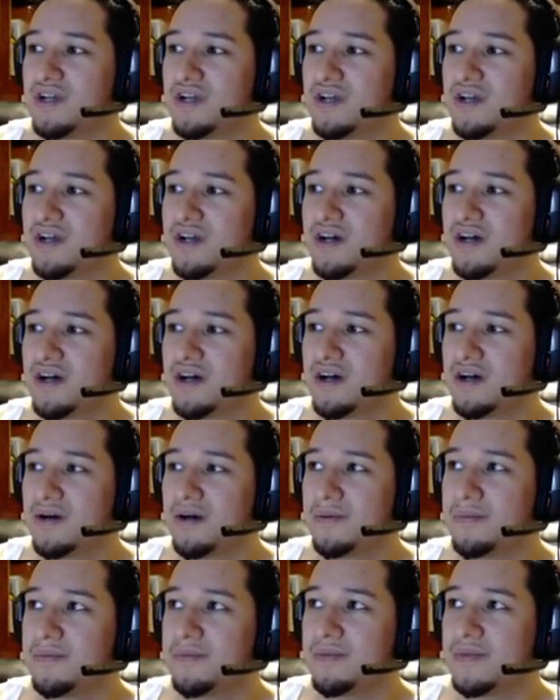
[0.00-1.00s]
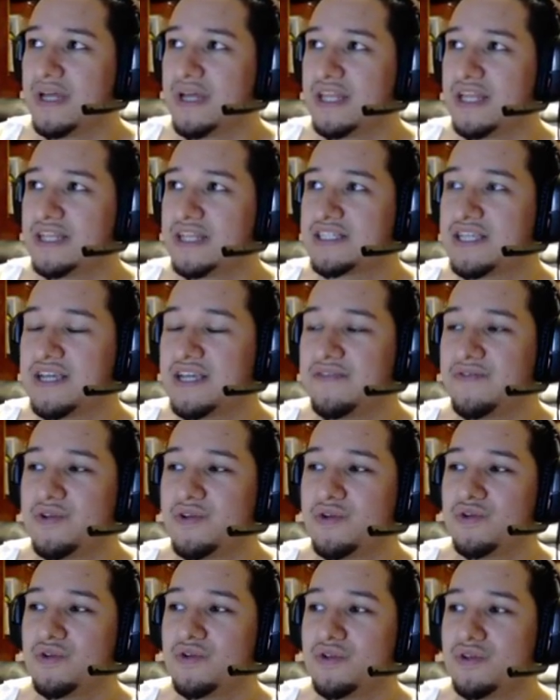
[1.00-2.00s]
And like, say if
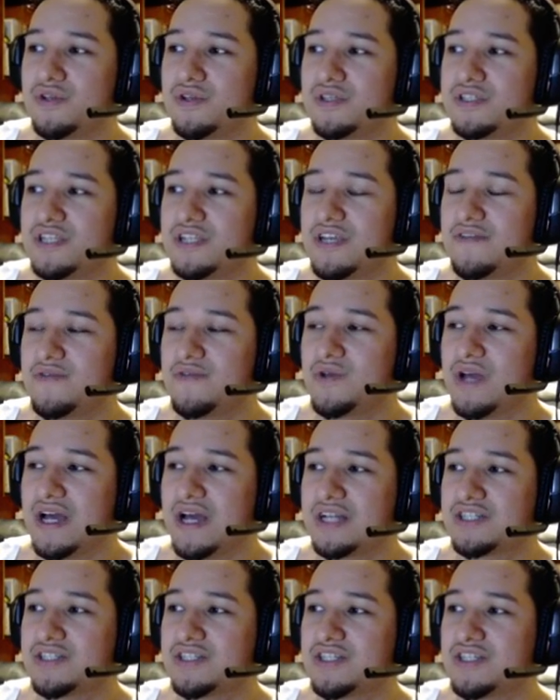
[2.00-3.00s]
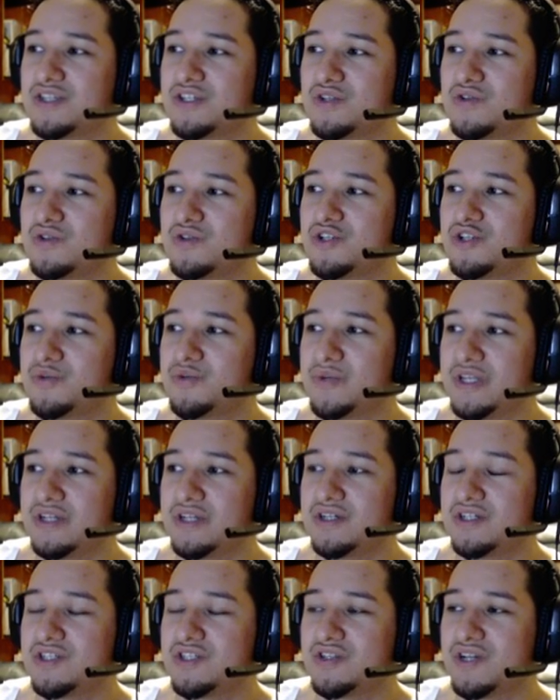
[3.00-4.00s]
you actually use your
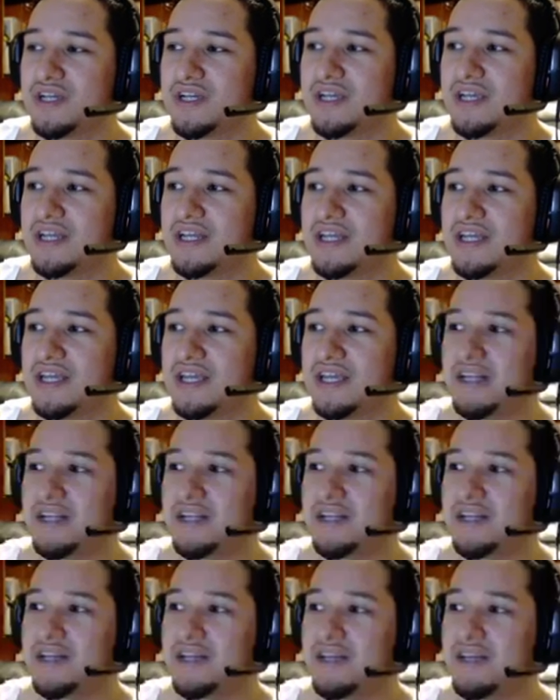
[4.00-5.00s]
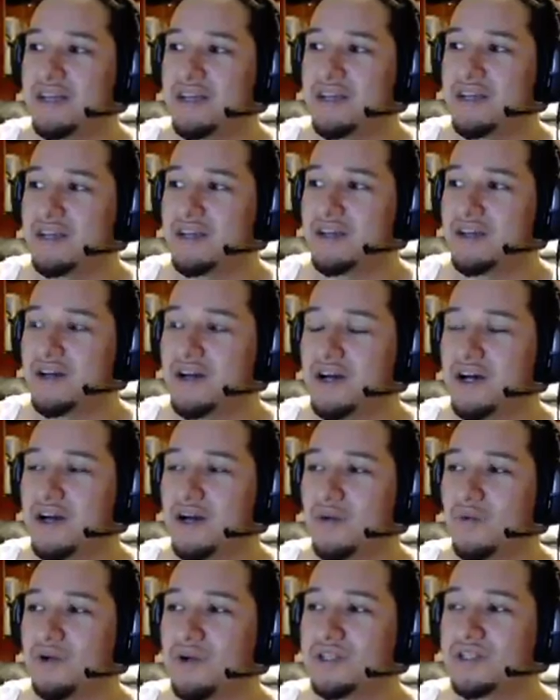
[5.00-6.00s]
Meteor Strike and it hit
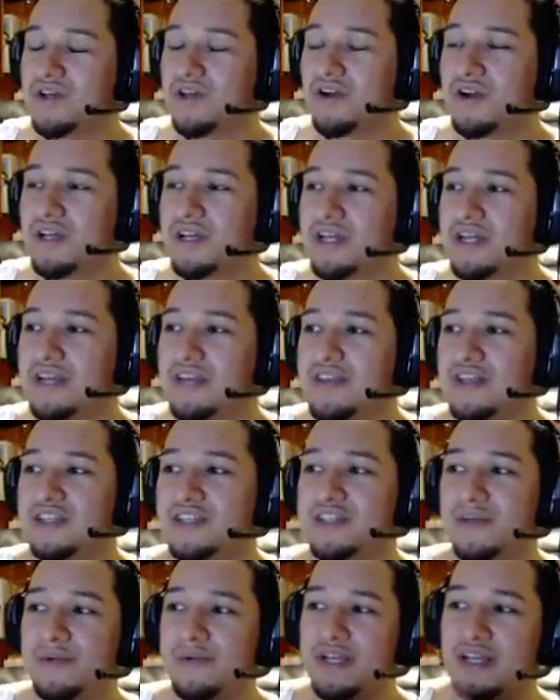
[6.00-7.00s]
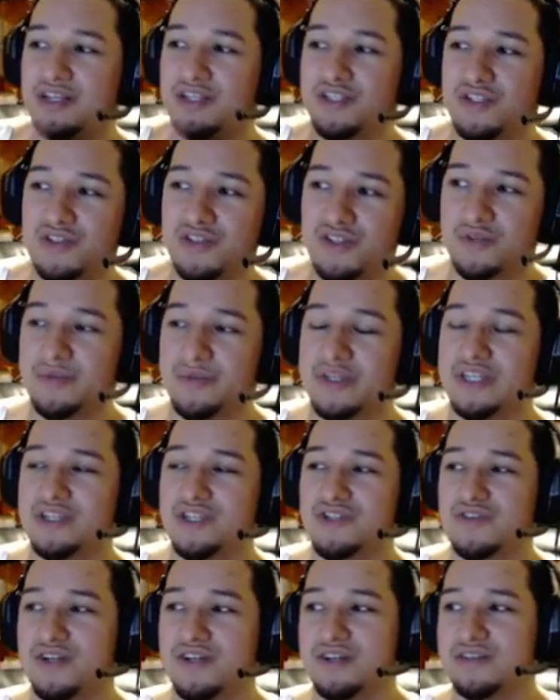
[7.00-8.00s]
one target, and then somebody else used their Meteor
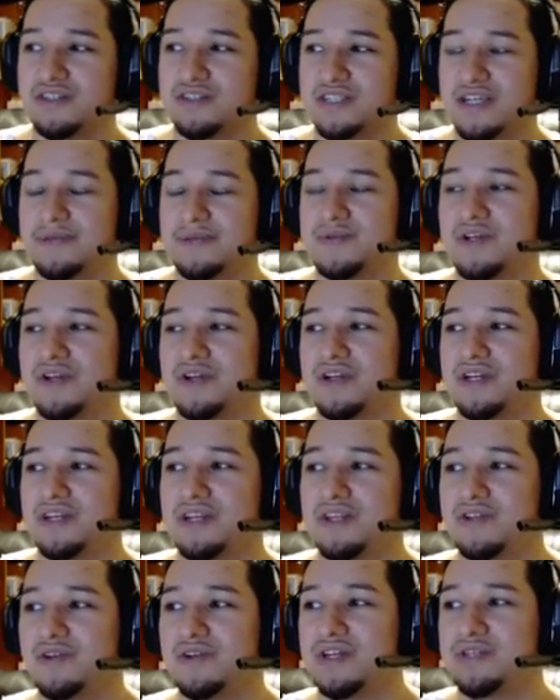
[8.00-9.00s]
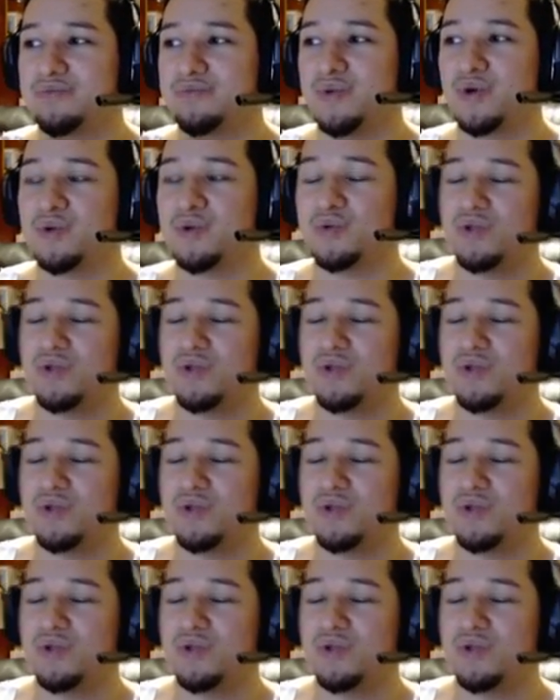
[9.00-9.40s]
Strike on the same target, you guys both